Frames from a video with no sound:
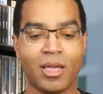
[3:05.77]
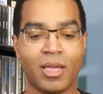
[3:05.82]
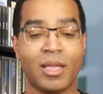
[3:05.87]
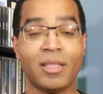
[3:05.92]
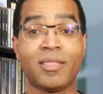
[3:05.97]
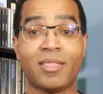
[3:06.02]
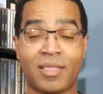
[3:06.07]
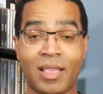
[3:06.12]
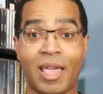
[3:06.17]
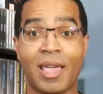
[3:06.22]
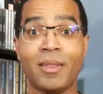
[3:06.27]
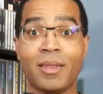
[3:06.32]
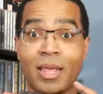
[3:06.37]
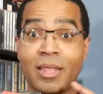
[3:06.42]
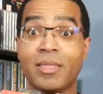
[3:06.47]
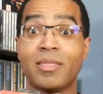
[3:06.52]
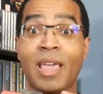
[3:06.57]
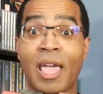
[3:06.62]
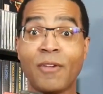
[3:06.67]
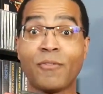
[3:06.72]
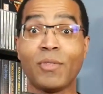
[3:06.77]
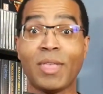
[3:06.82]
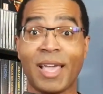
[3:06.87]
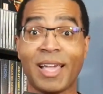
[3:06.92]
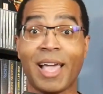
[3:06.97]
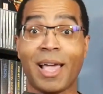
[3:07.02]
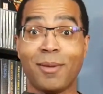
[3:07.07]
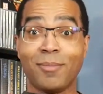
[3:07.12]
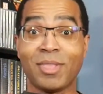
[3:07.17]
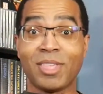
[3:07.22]
instead, and thankfully I
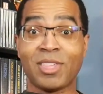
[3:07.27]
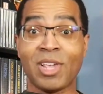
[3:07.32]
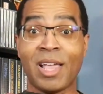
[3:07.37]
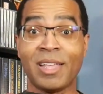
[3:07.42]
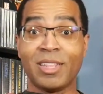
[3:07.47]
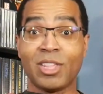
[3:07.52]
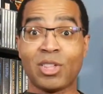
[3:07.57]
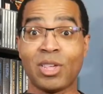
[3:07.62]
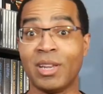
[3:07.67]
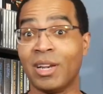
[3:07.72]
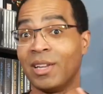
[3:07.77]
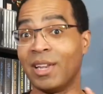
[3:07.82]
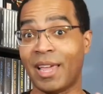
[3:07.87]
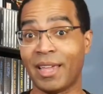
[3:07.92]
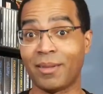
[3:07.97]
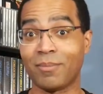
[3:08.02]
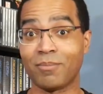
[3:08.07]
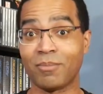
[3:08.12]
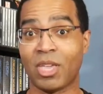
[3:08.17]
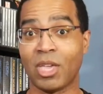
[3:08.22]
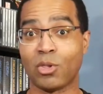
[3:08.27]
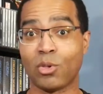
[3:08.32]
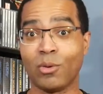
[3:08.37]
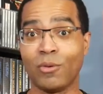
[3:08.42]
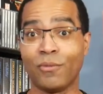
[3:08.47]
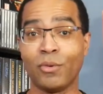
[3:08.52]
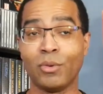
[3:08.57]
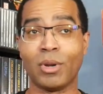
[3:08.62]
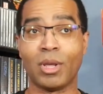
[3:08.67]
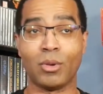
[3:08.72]
got him to sign the sheet unlike Keiji
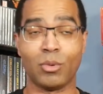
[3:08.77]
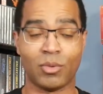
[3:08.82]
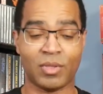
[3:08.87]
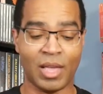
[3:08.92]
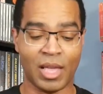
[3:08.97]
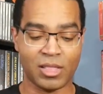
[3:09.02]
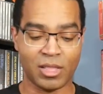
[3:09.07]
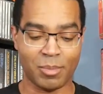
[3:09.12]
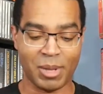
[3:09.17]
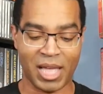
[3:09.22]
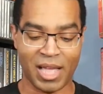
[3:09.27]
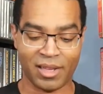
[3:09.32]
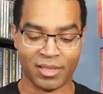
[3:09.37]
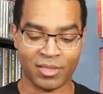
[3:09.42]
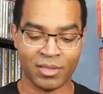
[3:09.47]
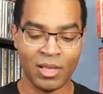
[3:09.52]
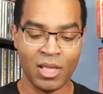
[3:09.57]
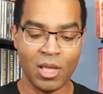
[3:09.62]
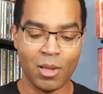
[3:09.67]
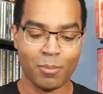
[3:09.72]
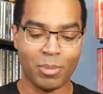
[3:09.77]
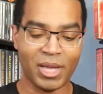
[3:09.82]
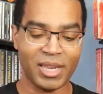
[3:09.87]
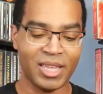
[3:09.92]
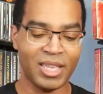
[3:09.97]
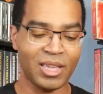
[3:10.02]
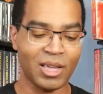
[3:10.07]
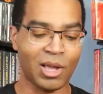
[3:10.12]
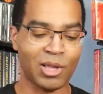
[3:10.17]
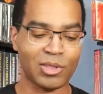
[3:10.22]
Inafune who signed the box, but
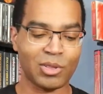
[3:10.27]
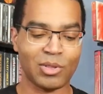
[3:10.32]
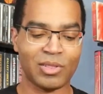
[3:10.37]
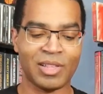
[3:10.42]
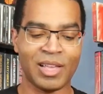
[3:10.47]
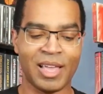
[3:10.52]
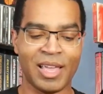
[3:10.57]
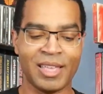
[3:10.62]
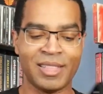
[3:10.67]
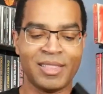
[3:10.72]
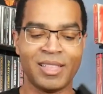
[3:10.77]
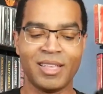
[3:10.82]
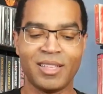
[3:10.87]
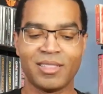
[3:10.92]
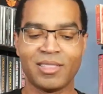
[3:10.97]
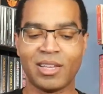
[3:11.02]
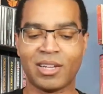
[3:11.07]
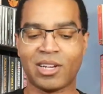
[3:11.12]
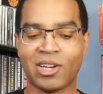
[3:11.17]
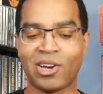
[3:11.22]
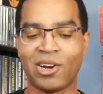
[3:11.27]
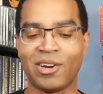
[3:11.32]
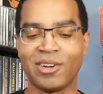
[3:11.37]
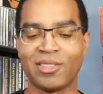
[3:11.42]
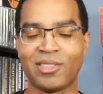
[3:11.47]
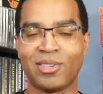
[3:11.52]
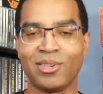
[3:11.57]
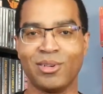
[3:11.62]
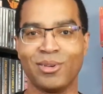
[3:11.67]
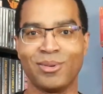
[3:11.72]
he also signed the cart
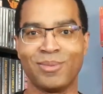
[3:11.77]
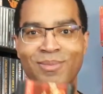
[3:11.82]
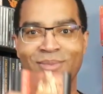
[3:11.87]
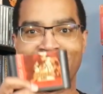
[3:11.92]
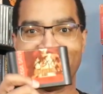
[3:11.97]
too.